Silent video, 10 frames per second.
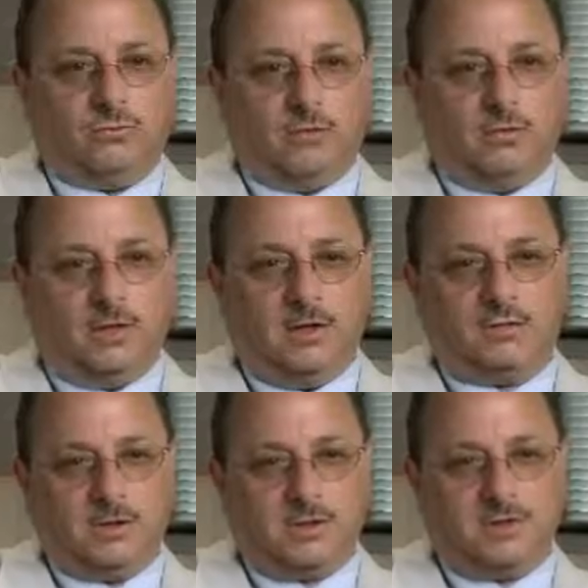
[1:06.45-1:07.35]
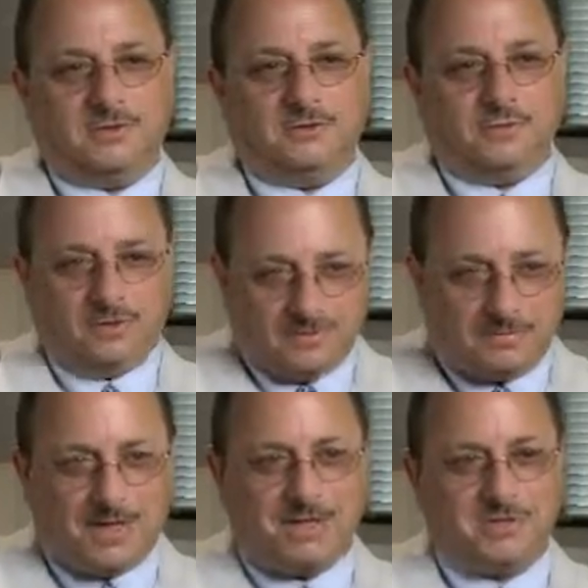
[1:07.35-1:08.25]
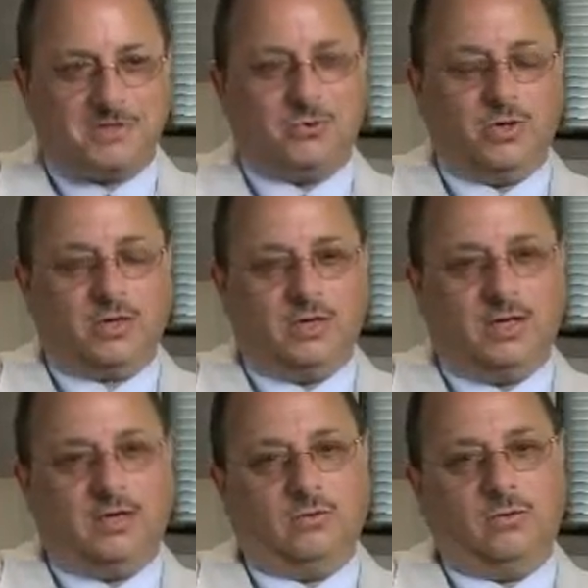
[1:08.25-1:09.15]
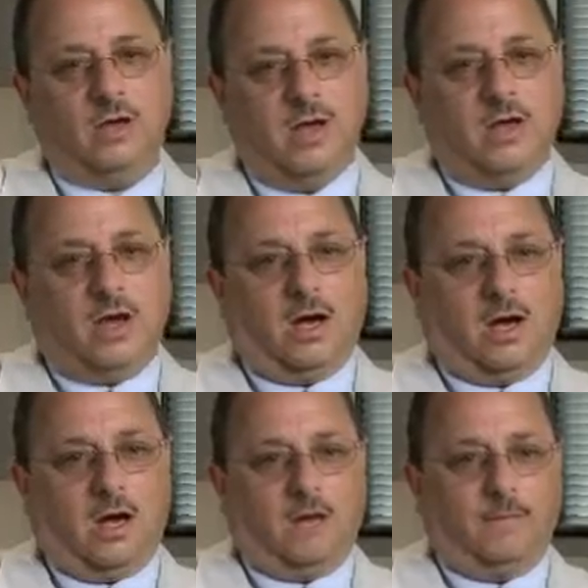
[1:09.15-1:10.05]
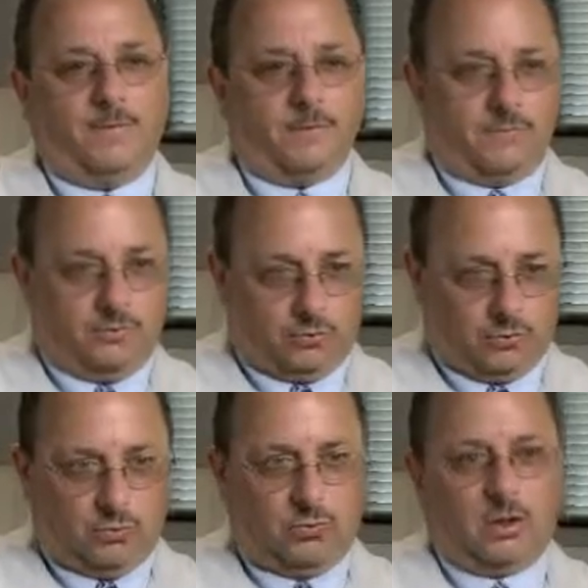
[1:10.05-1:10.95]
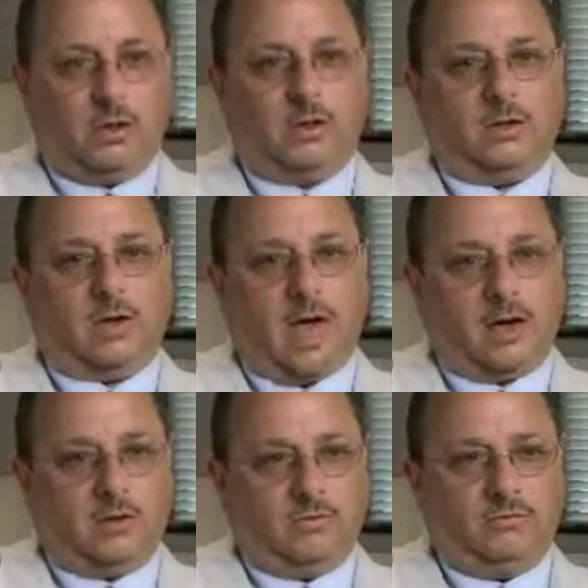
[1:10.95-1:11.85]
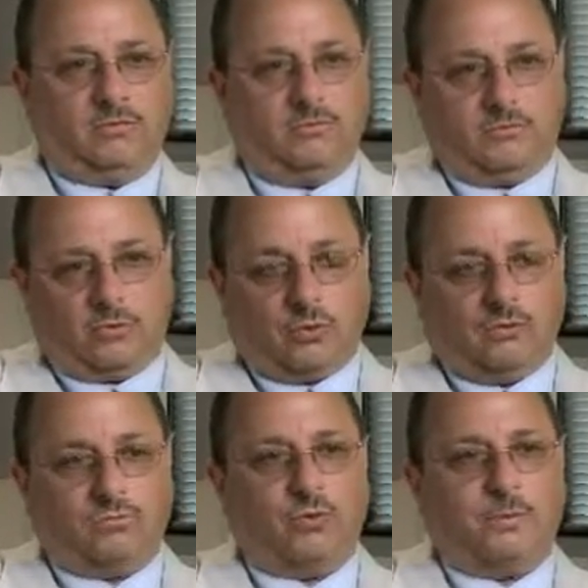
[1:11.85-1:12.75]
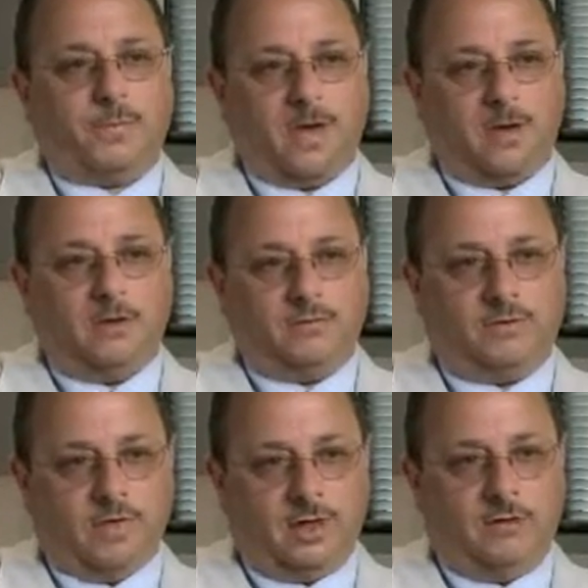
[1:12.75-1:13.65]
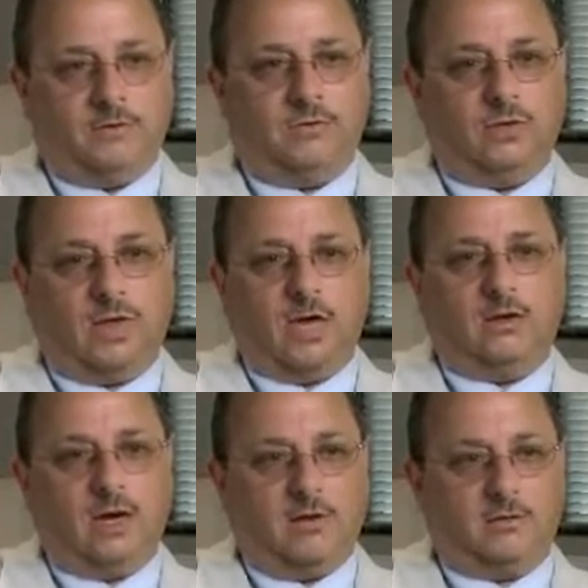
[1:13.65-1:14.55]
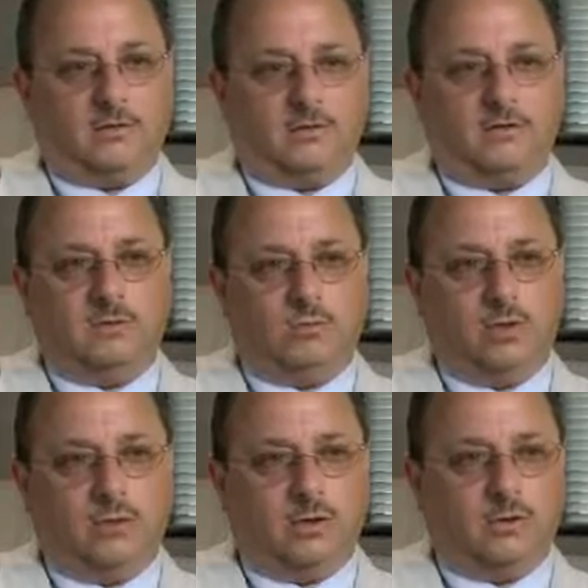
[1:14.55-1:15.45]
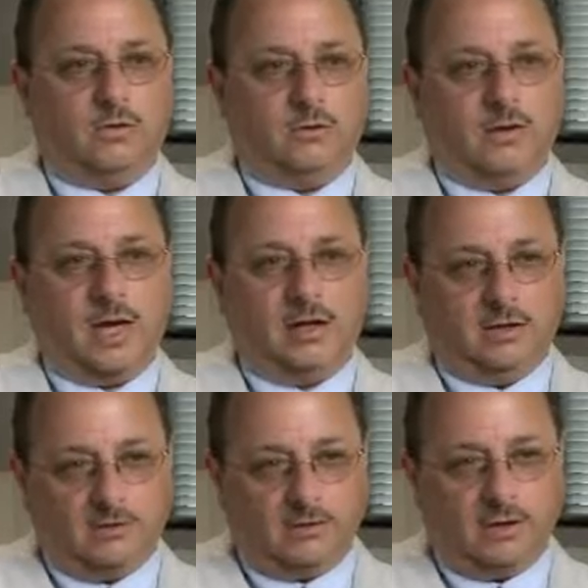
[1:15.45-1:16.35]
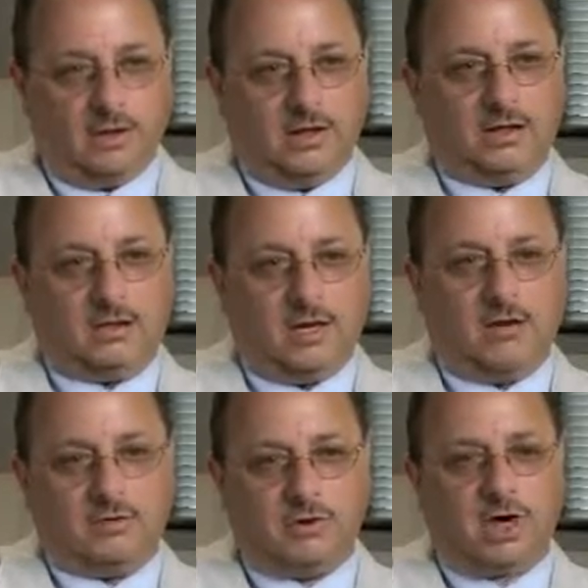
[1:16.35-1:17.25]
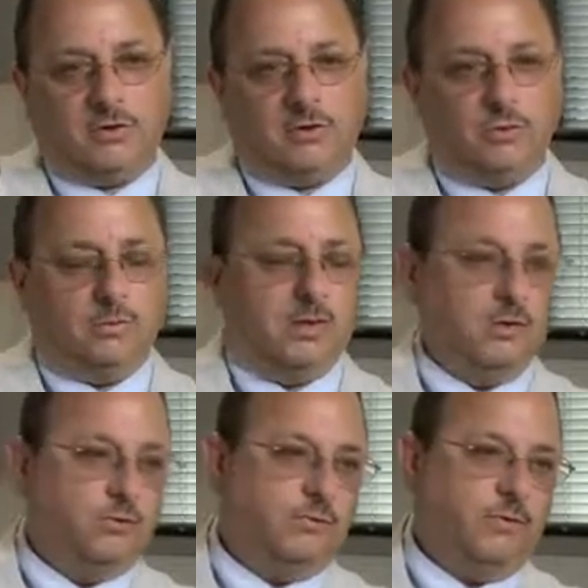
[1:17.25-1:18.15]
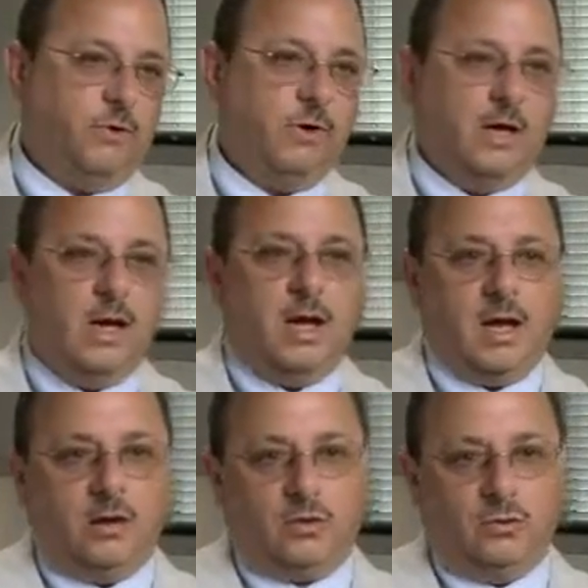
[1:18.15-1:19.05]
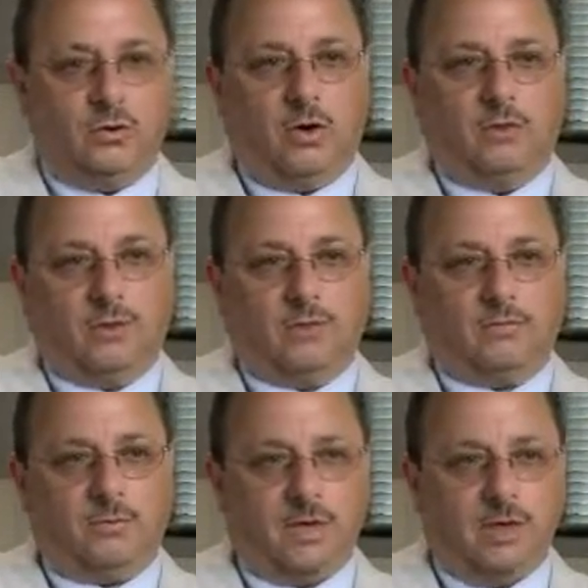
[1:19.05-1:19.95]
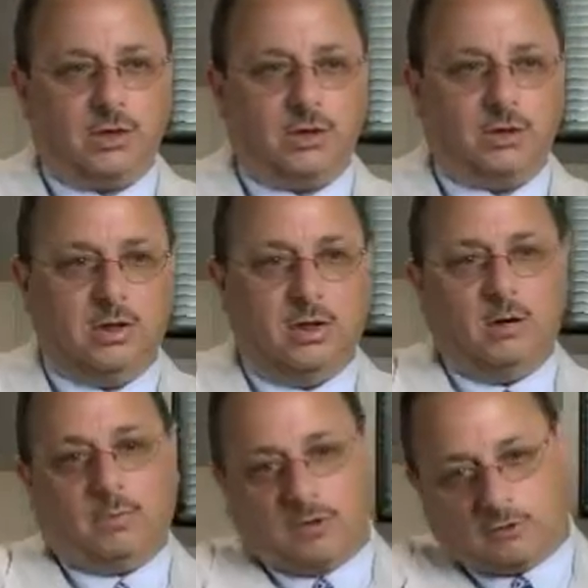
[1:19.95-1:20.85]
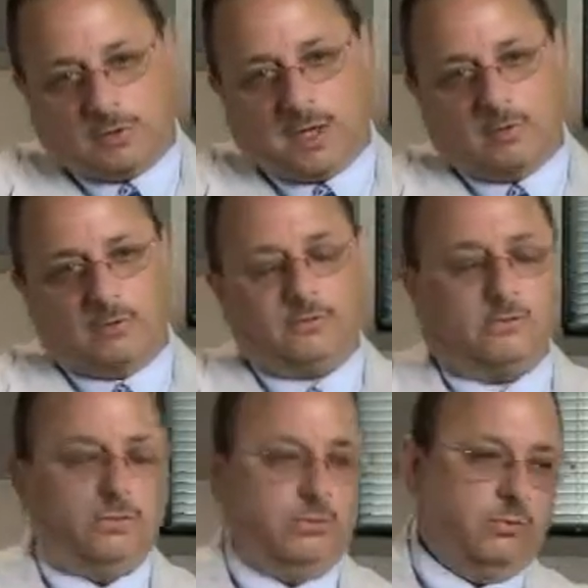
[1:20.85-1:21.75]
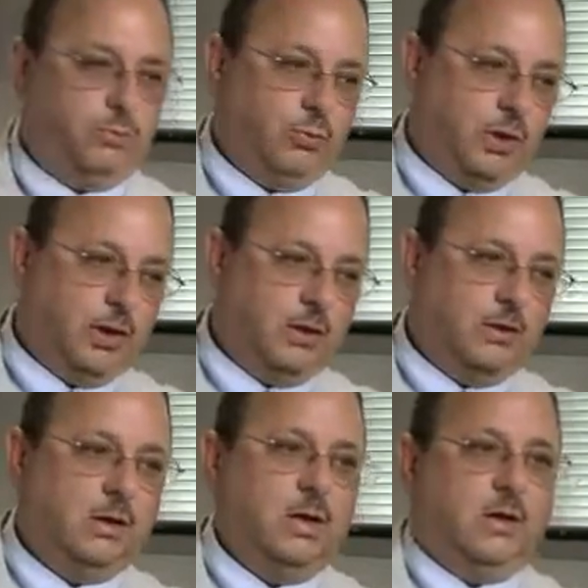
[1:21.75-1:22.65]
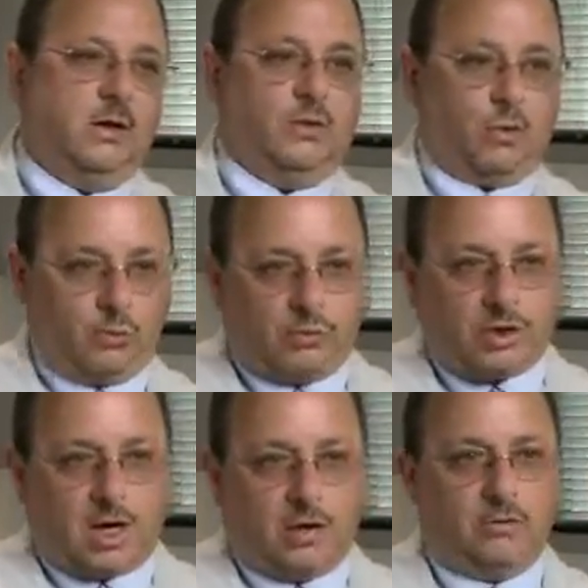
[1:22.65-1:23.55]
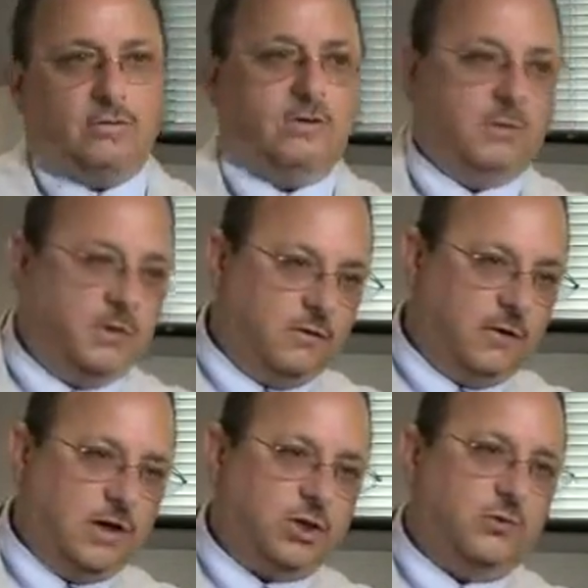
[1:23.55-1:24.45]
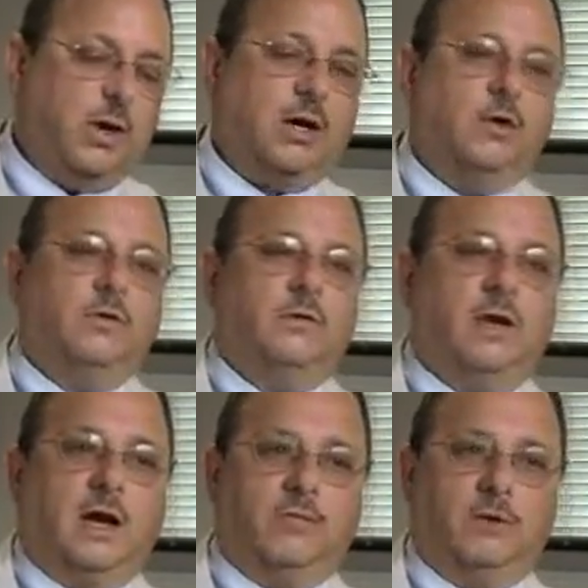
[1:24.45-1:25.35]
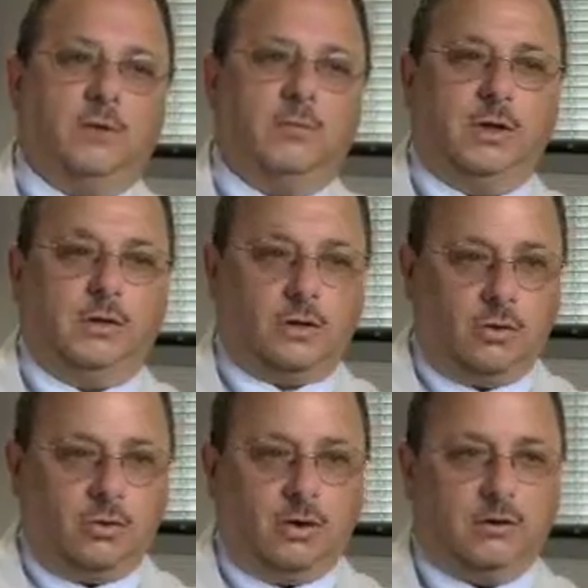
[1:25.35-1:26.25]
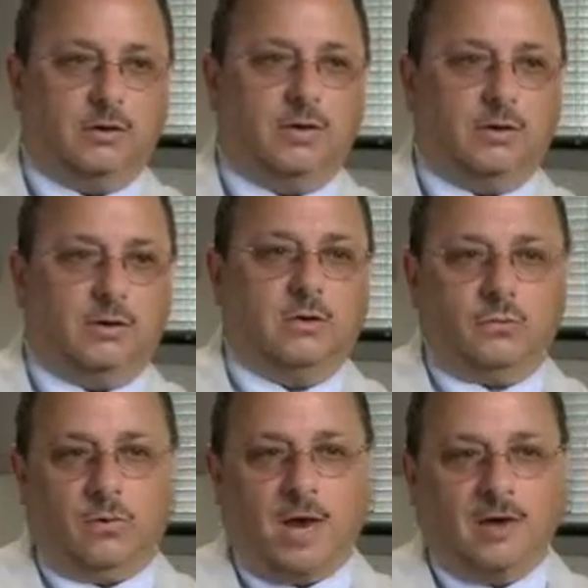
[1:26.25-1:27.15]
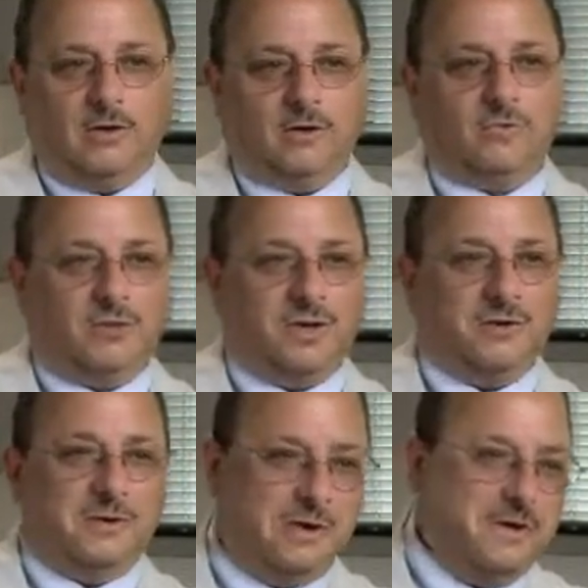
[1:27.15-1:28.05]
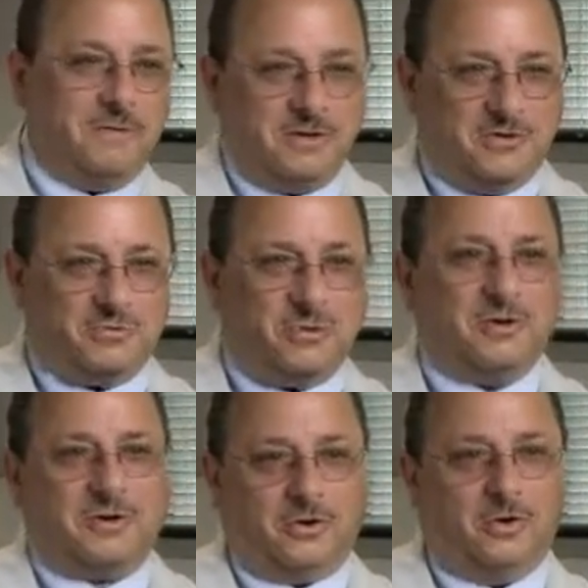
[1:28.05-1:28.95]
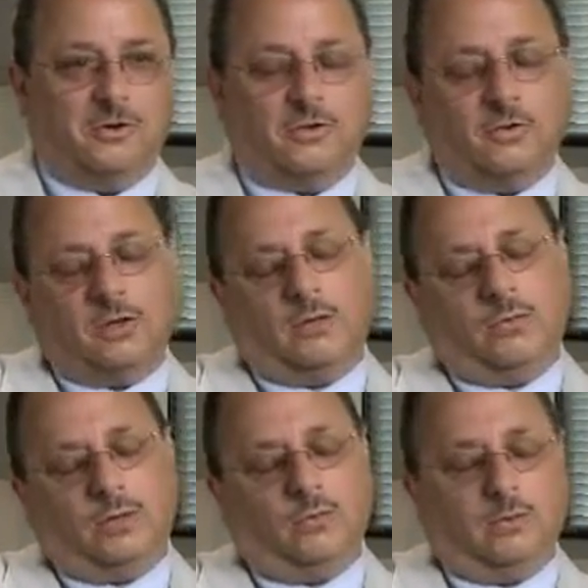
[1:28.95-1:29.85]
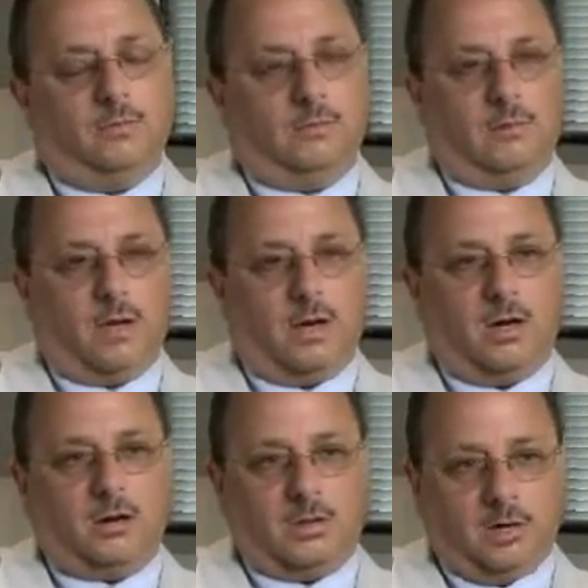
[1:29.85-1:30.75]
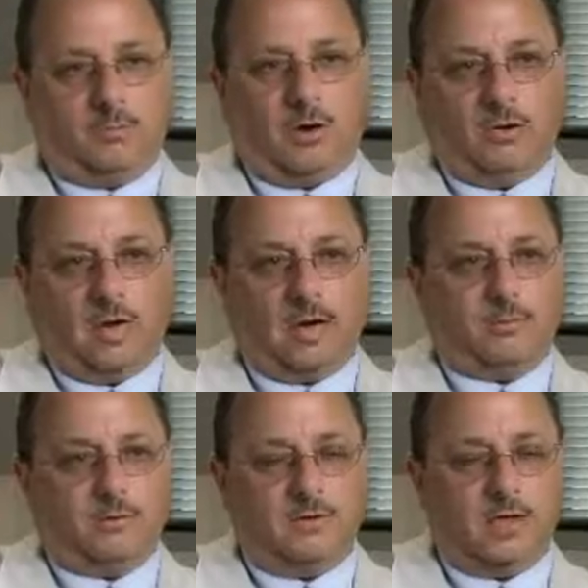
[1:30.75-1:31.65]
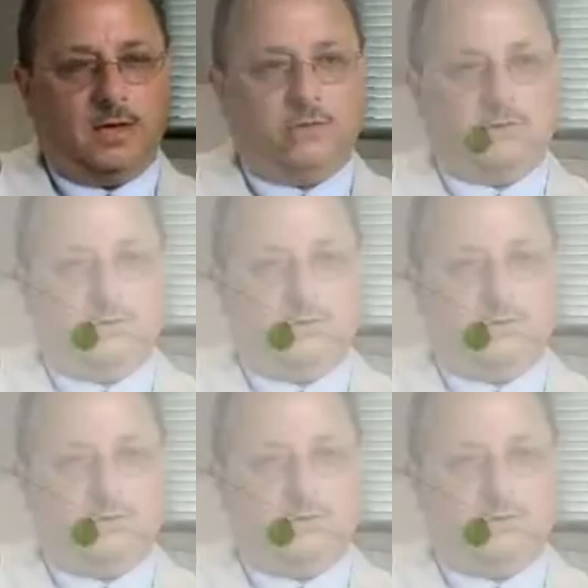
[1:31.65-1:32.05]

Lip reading: We're pediatricians, and we see patients quickly and do a lot of sort of repetitive things, and we had to have a system where we could do that easily and have a chart that would be useful and include all the information, plus be able to put in growth charts and immunization records and have them be current and remind us when things weren't current so that we would keep all that up to date.